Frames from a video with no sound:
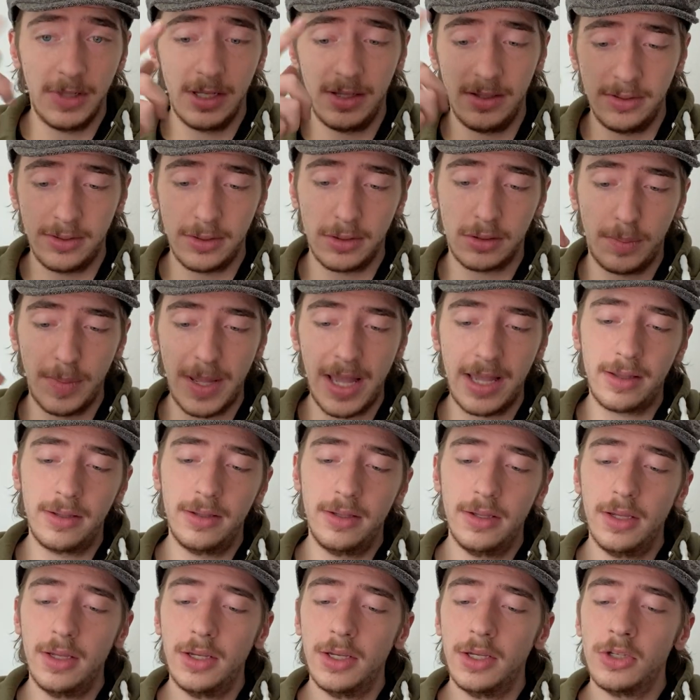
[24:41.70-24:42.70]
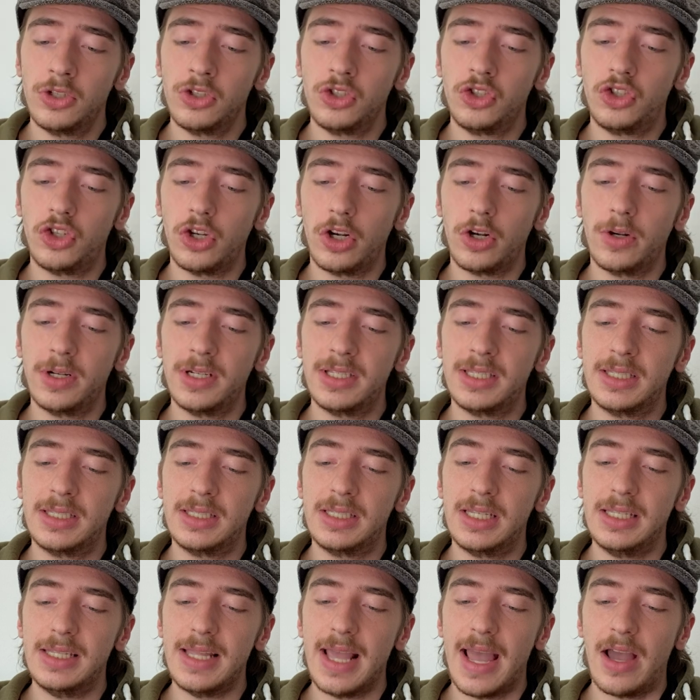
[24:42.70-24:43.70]
Circle back.
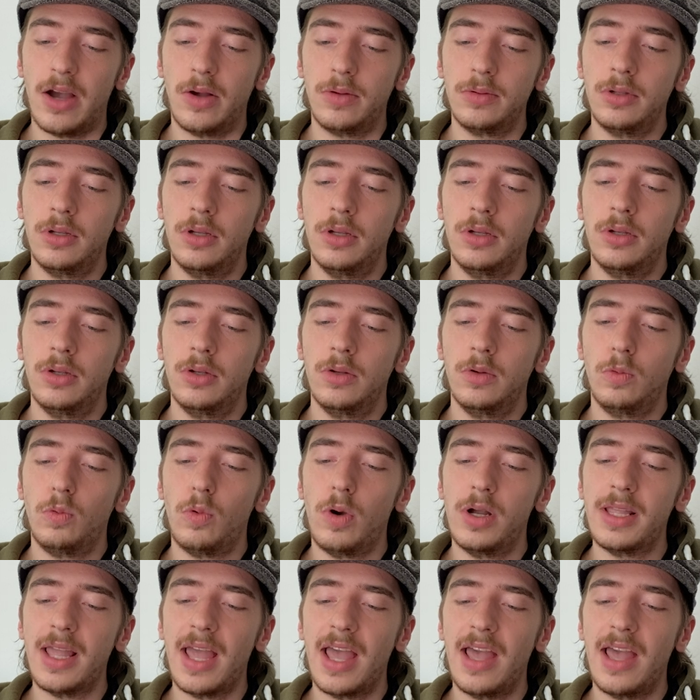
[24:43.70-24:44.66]
Jurist, noun, 1.